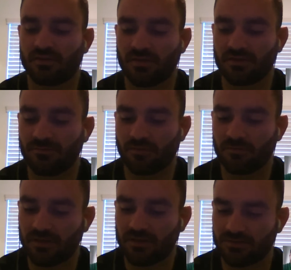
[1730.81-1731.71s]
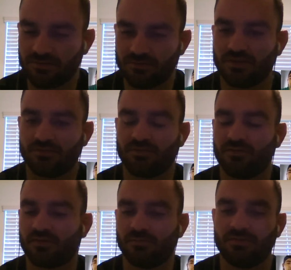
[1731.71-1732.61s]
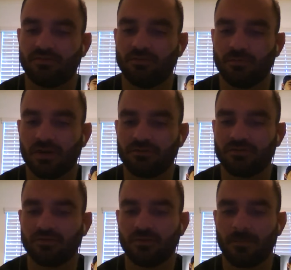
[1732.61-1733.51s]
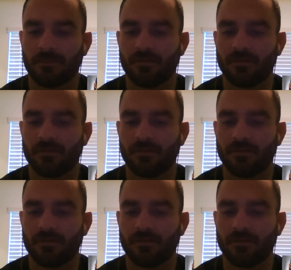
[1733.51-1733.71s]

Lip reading: is going to I think Formiga's jiu-jitsu is going to be too much.